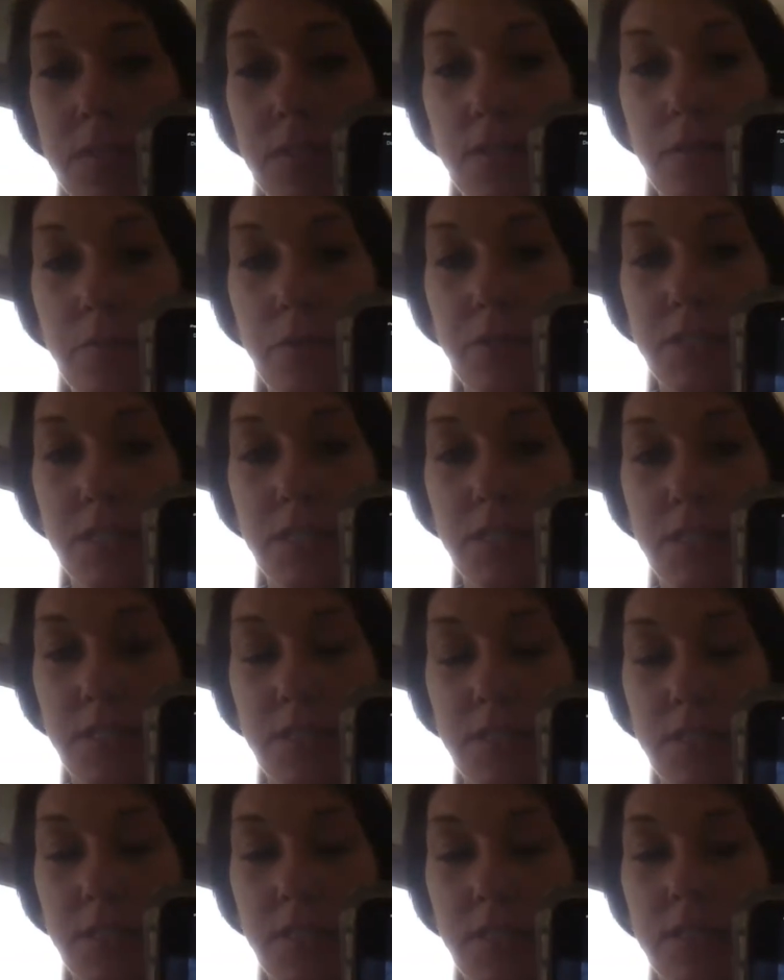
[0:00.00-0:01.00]
the number
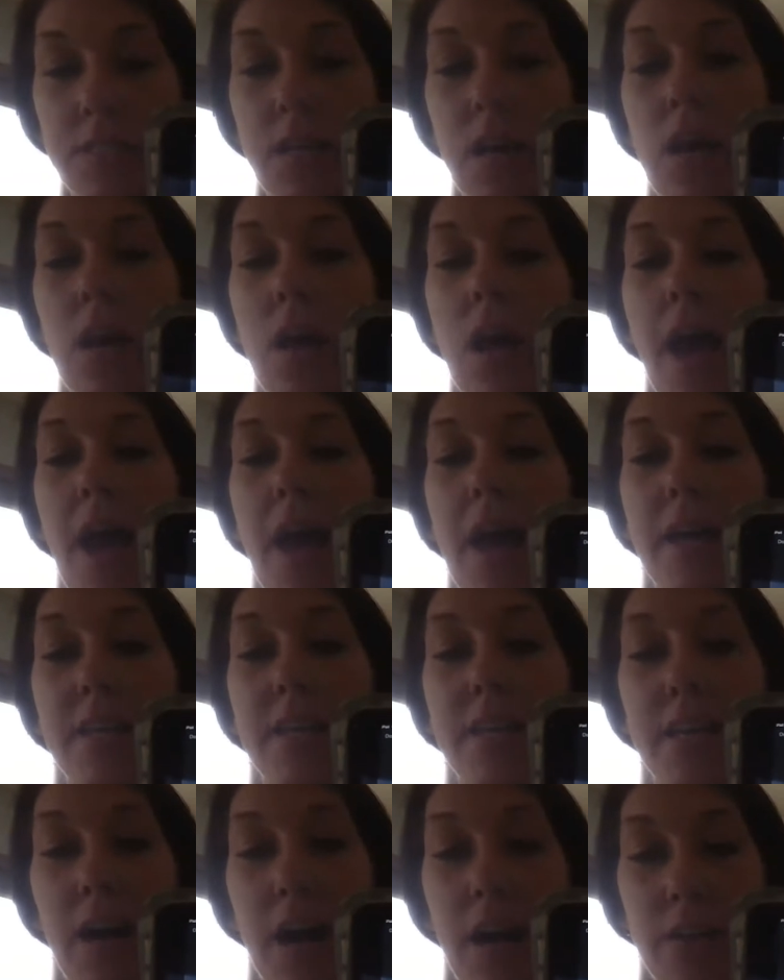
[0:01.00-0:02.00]
sentences,
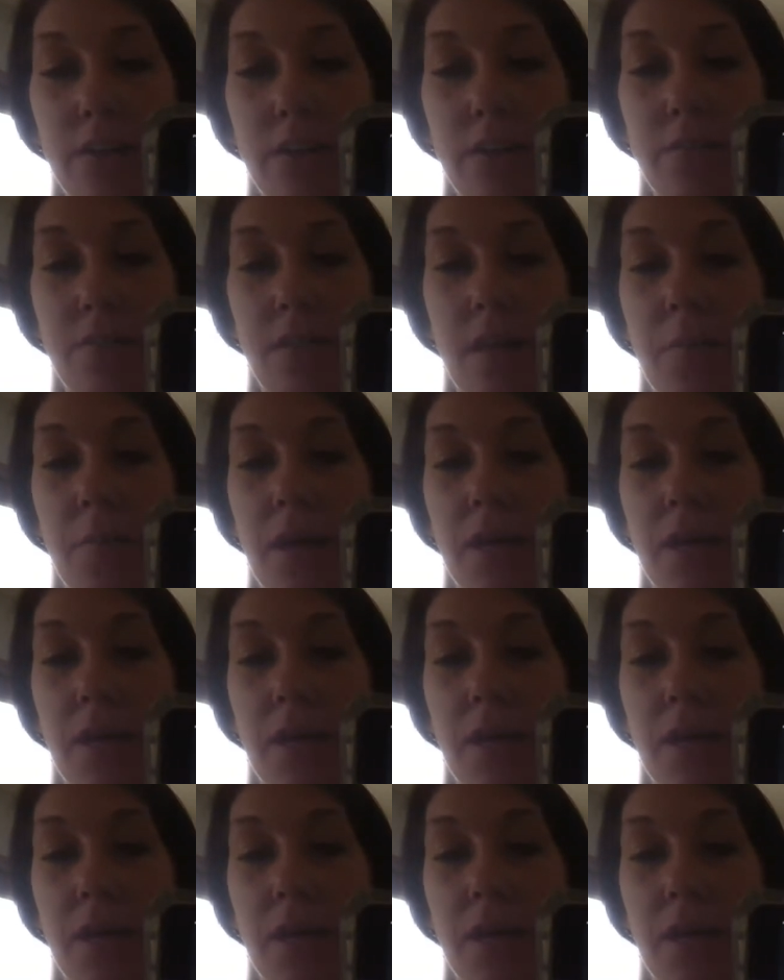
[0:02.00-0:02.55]
and color them.